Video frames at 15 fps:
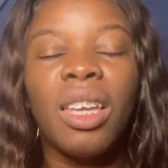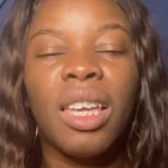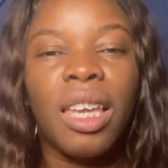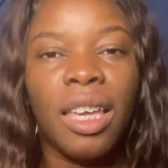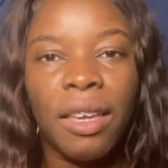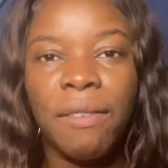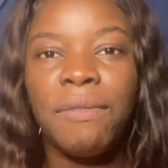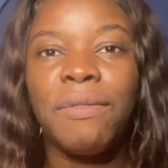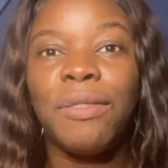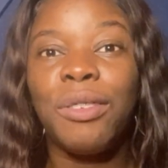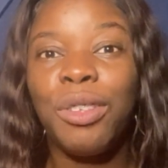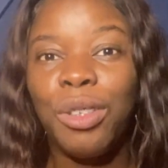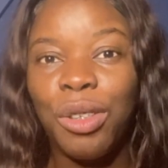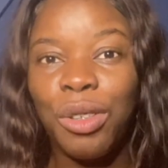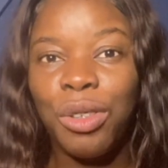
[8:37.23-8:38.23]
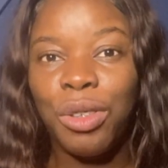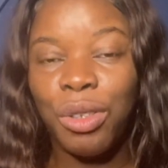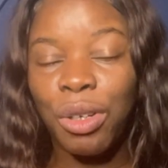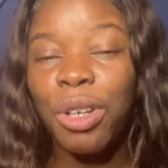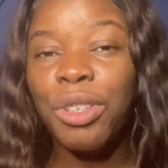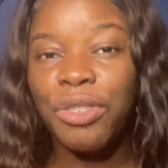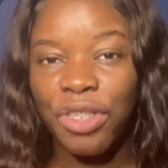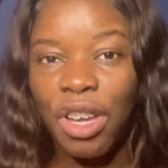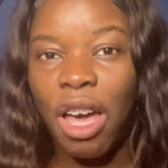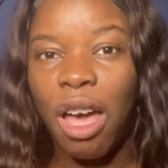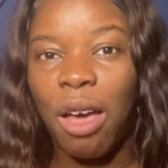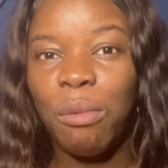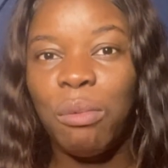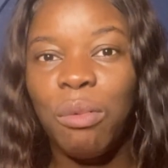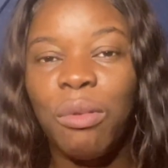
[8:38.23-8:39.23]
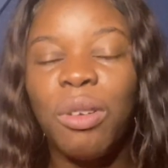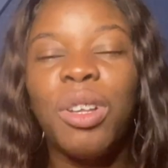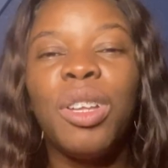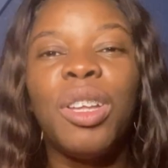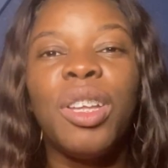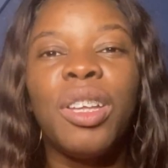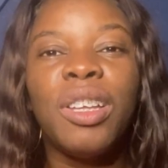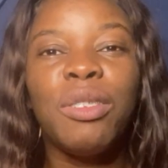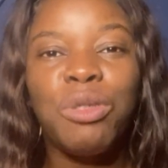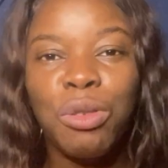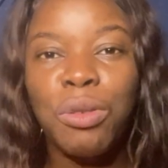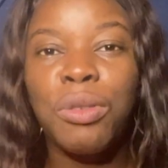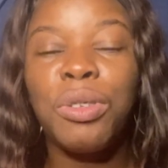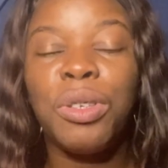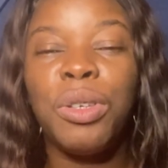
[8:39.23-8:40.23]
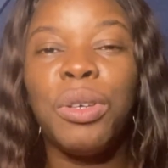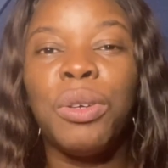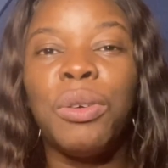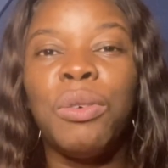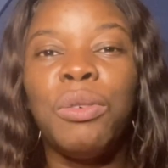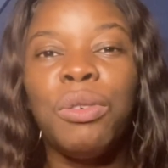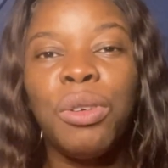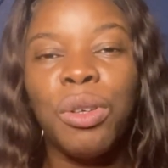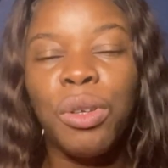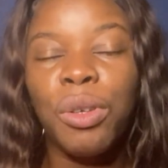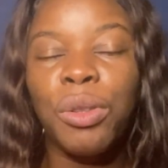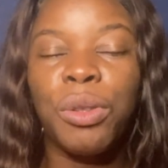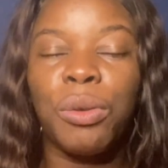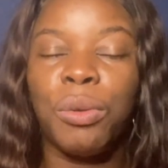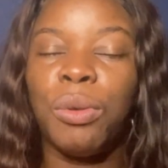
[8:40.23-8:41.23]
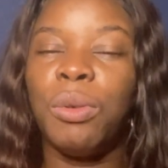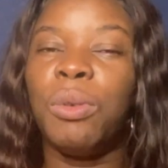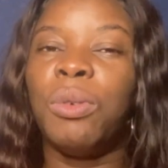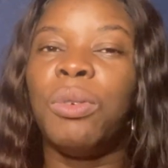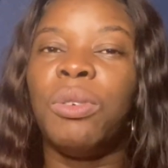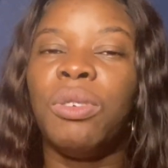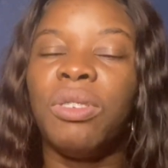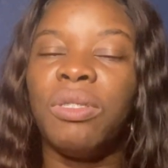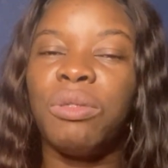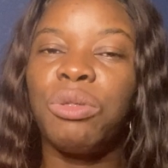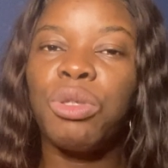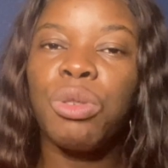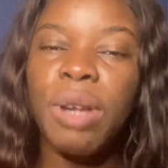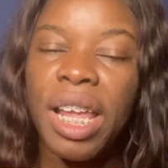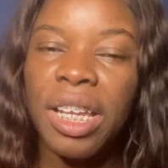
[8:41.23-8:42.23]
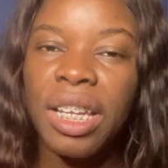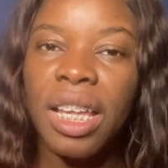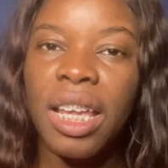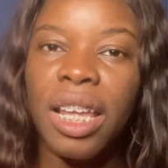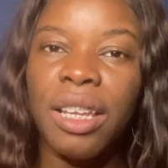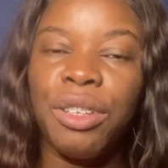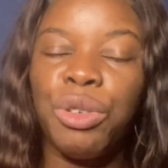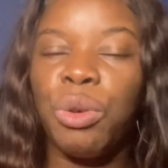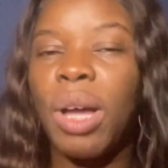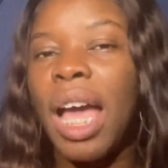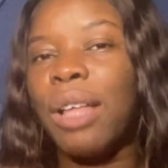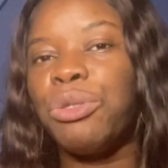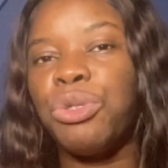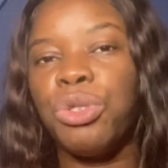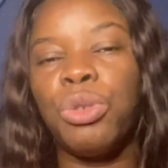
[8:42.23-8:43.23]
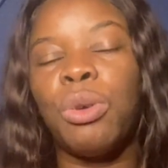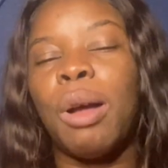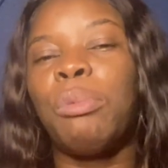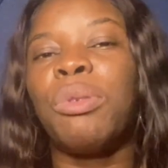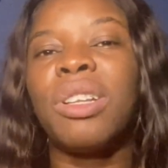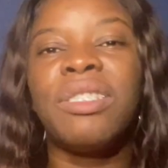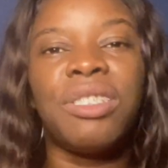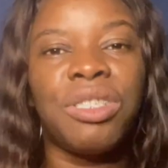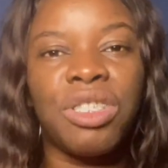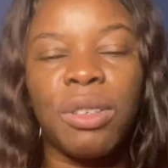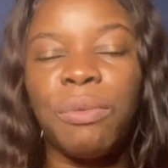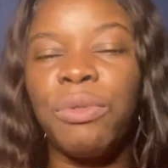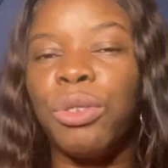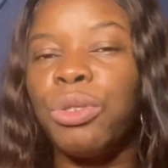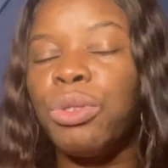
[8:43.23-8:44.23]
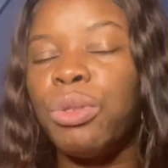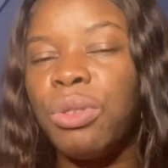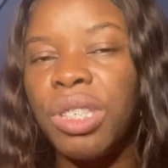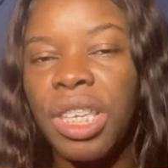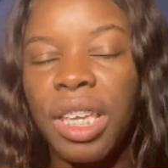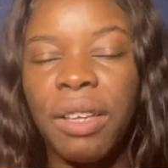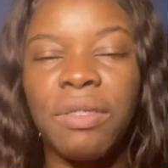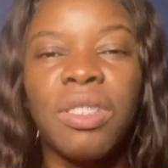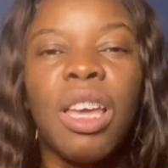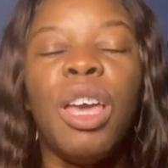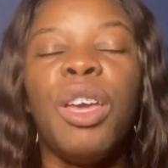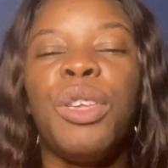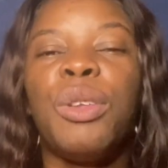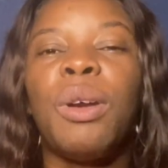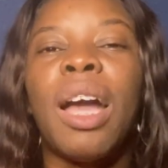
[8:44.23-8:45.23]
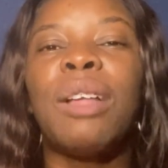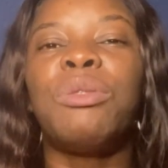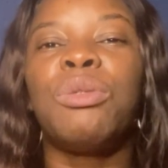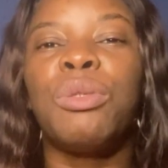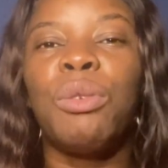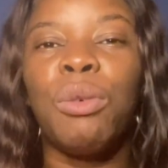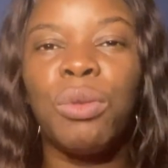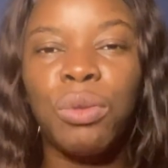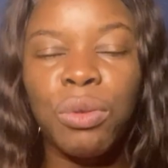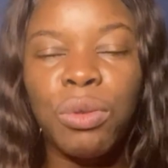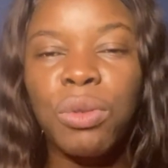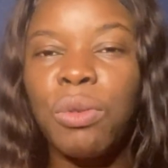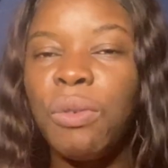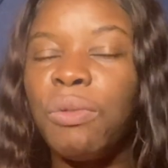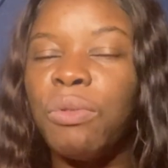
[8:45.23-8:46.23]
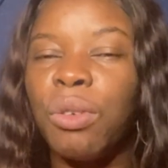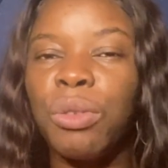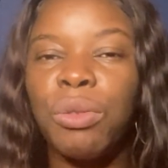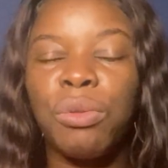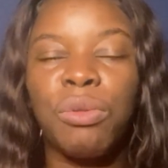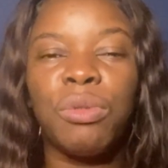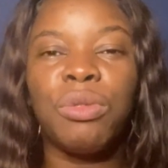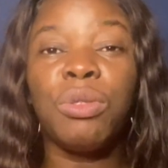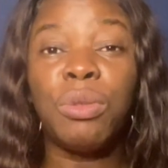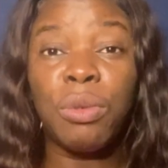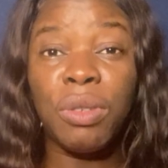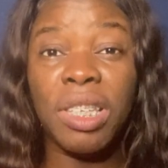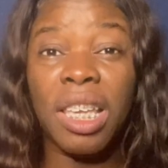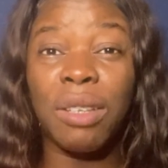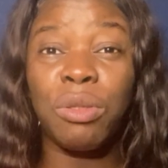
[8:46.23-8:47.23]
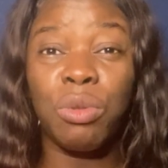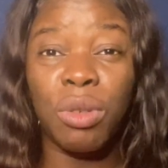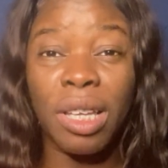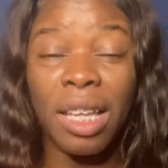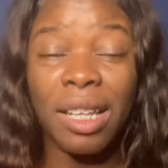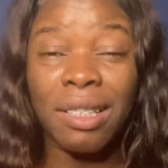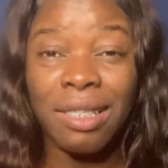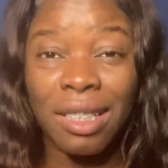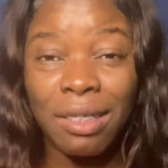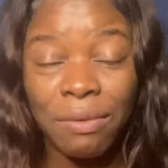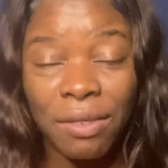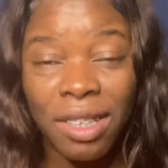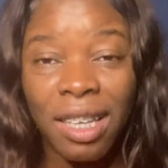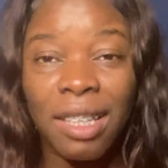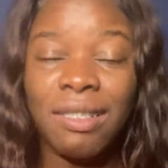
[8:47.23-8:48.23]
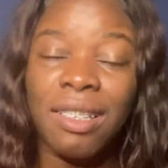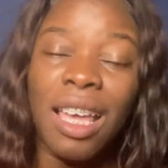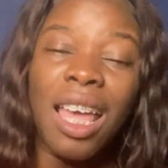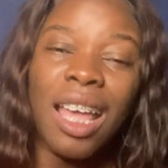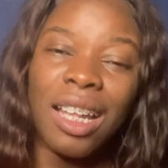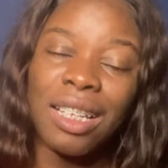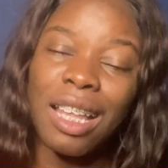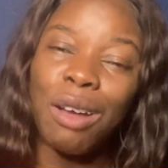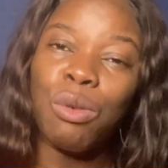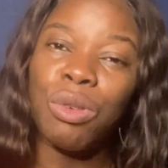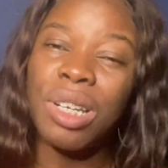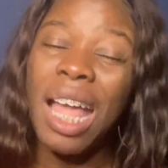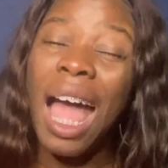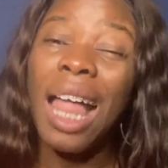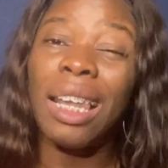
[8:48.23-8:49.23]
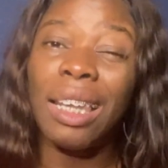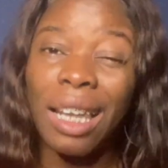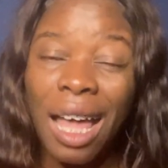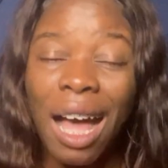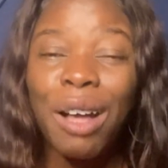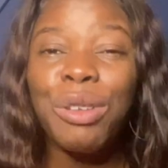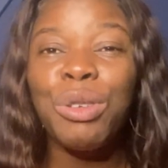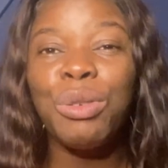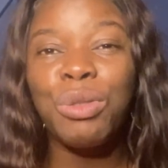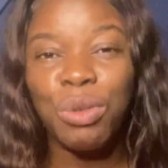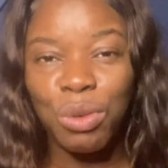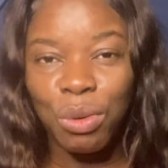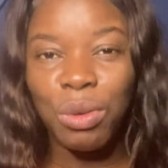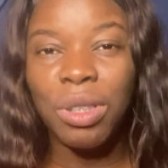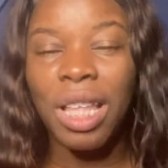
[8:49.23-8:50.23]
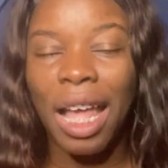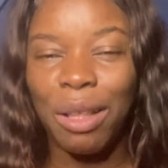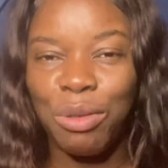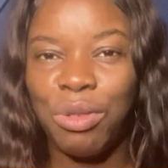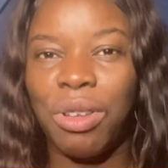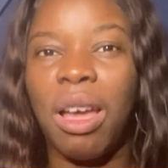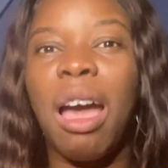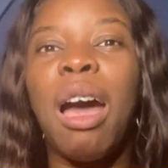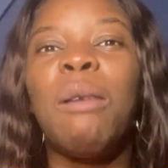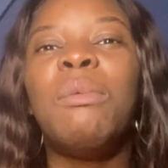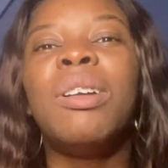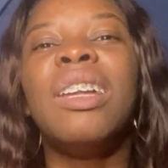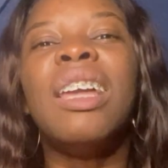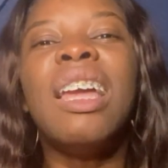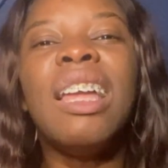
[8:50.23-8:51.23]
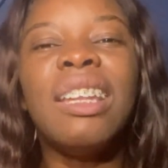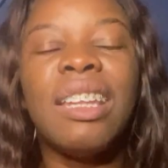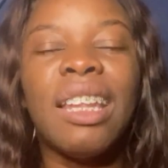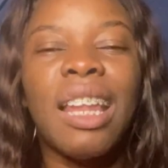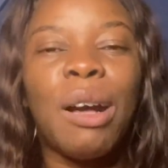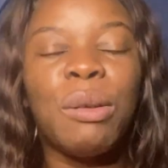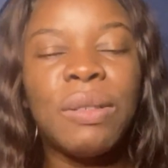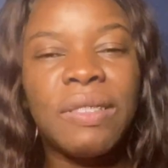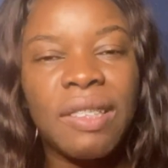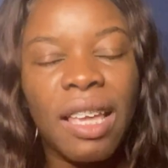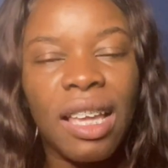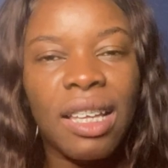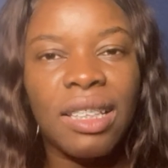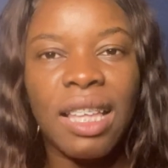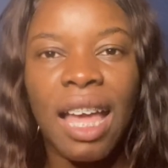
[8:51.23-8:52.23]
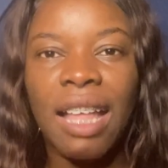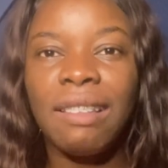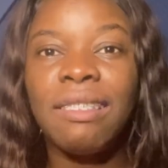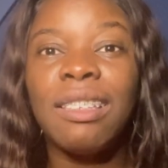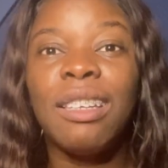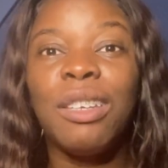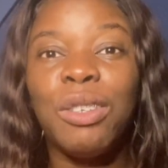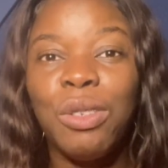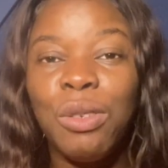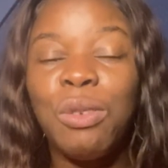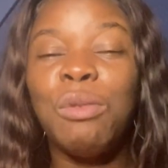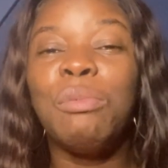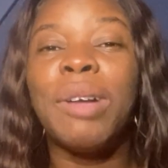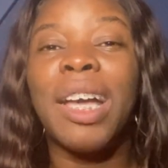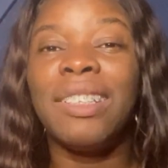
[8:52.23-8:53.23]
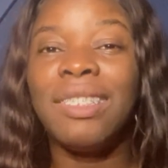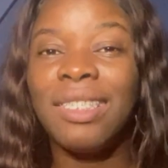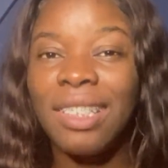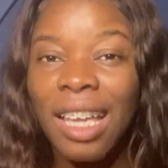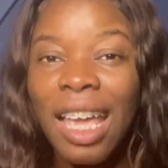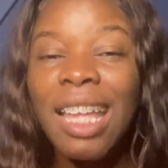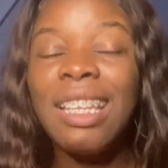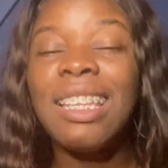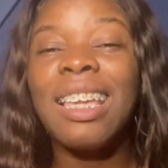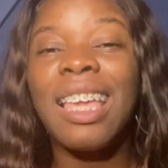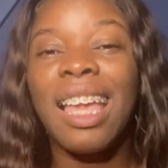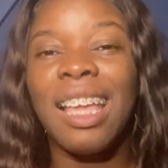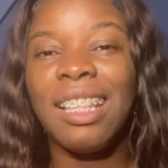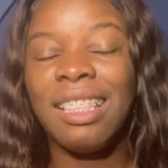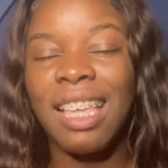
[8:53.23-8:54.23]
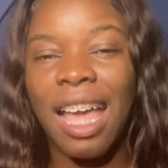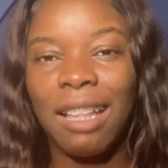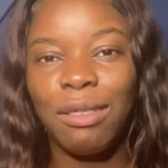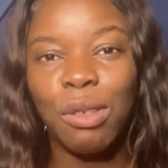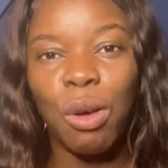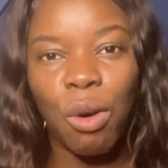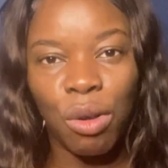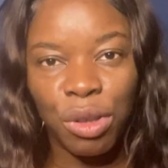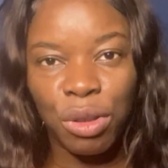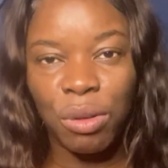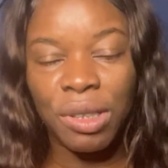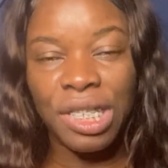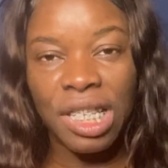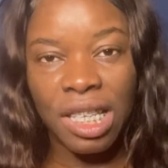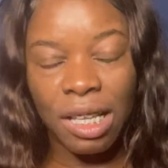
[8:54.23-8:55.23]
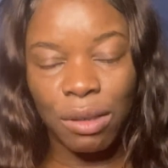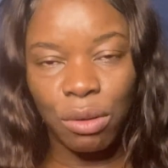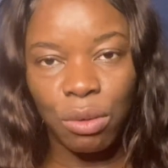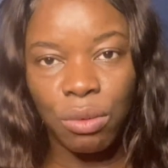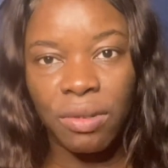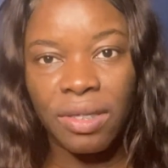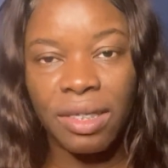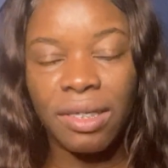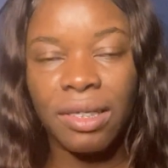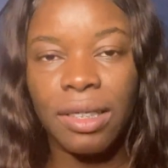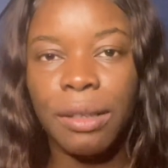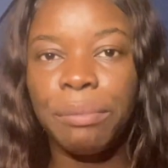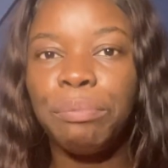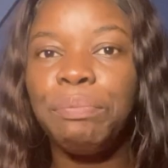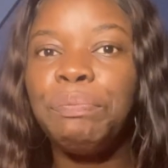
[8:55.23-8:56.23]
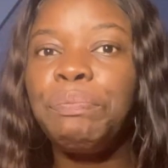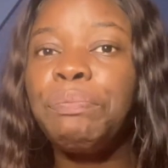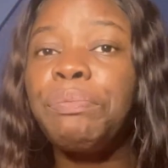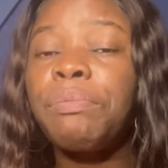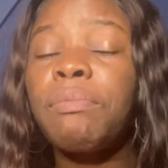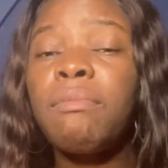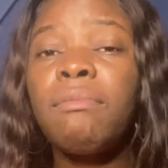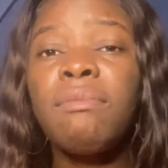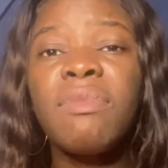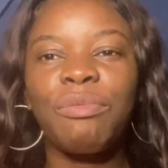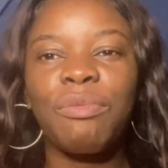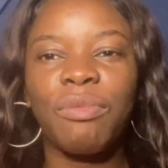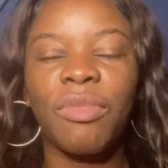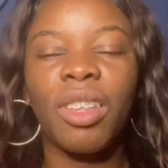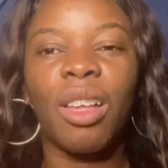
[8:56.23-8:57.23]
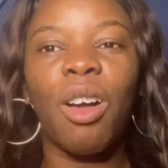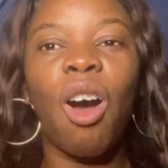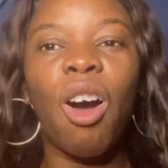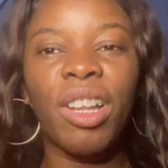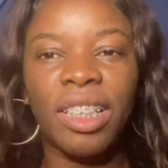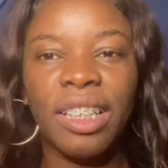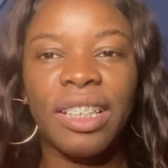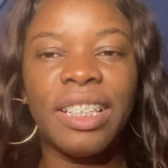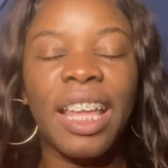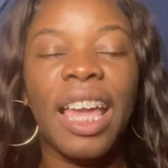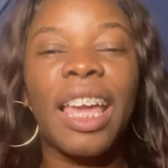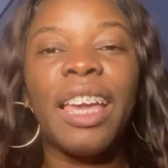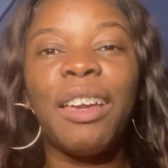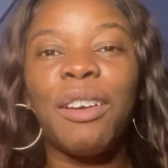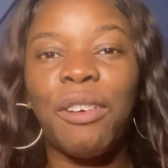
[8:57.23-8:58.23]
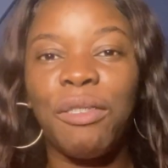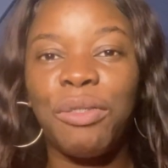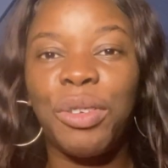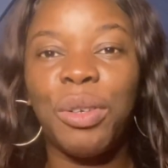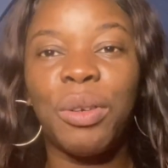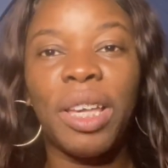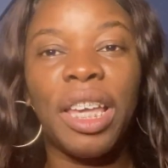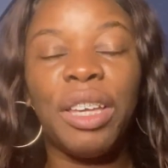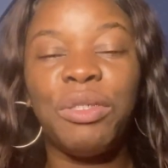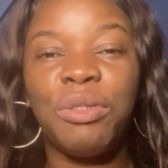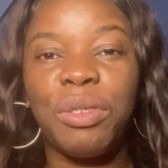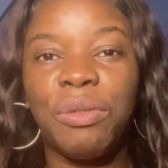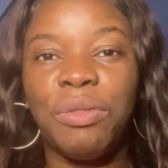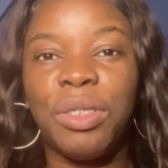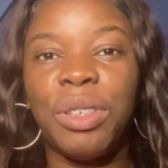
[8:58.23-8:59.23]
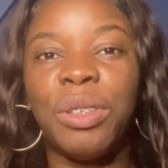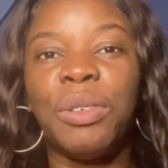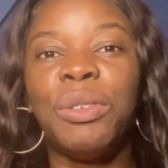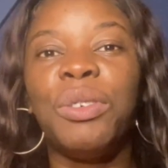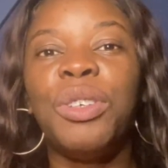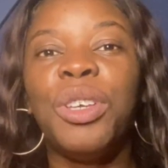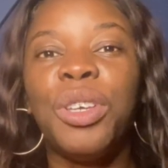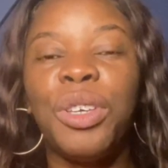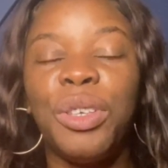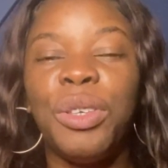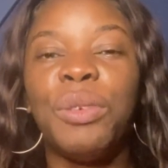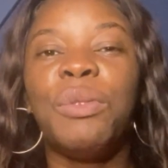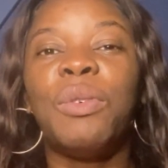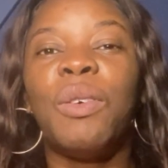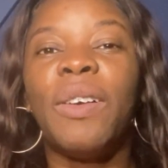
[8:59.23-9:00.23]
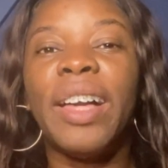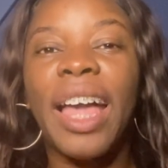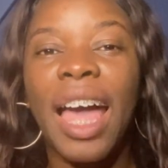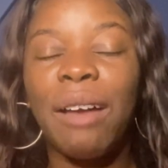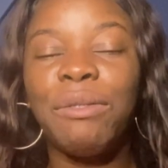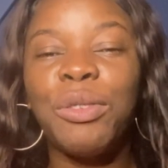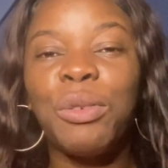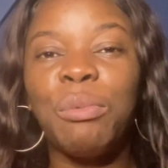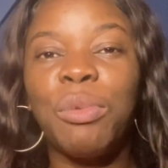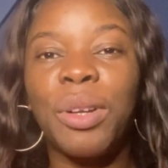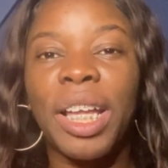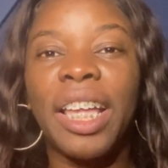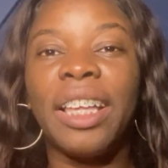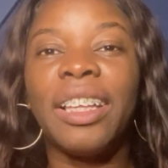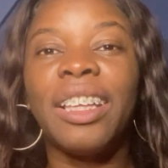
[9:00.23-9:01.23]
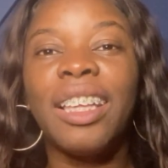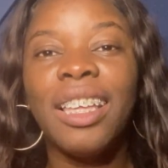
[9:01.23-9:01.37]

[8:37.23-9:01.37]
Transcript: if your job took you through training, you had to do apprenticeship for 2 years, you had to go to school for two years to get a certificate that would allow you to do that job, then I would say that you must indicate that on your DS260. On the day of your interview, you will have to bring